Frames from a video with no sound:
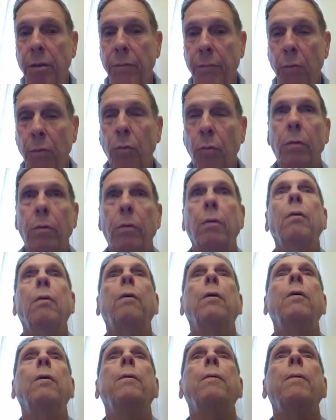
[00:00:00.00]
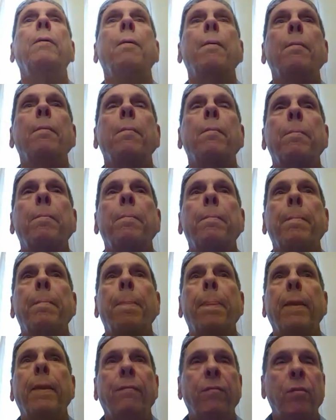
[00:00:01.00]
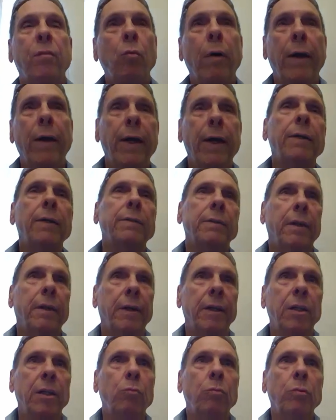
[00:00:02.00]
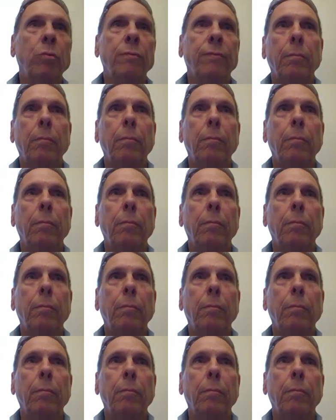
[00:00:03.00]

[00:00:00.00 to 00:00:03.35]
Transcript: of Nork, if you ask anyone